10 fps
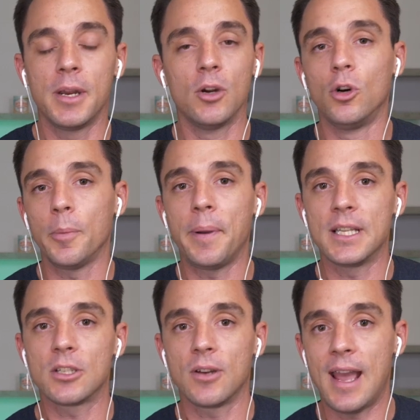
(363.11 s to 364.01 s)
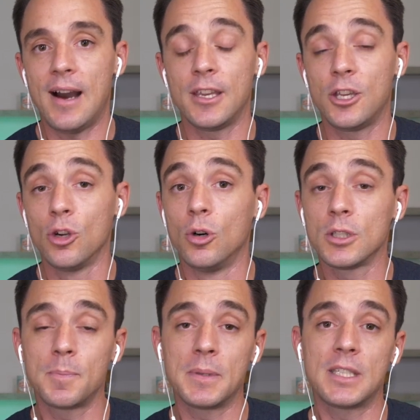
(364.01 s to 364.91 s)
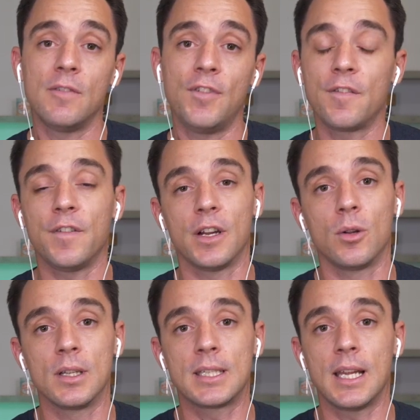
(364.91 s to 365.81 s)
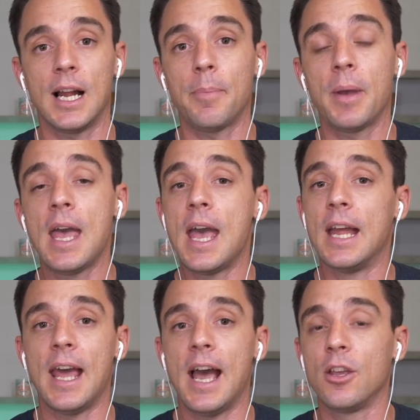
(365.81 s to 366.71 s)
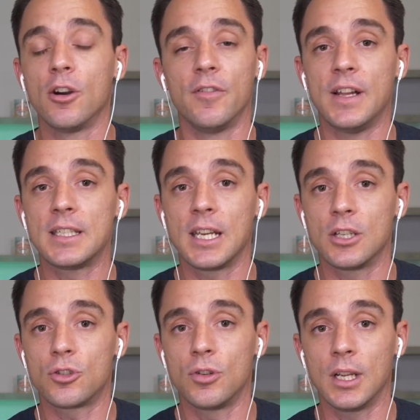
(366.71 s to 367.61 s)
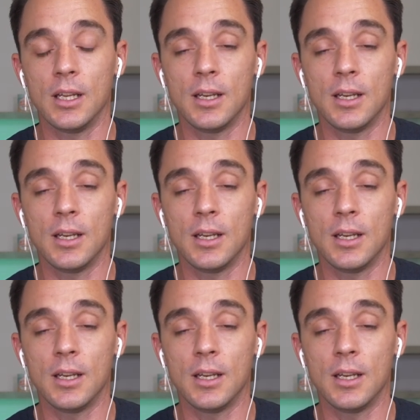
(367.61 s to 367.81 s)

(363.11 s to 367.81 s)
it all depends on how your specific funnel is set up and how your events get triggered.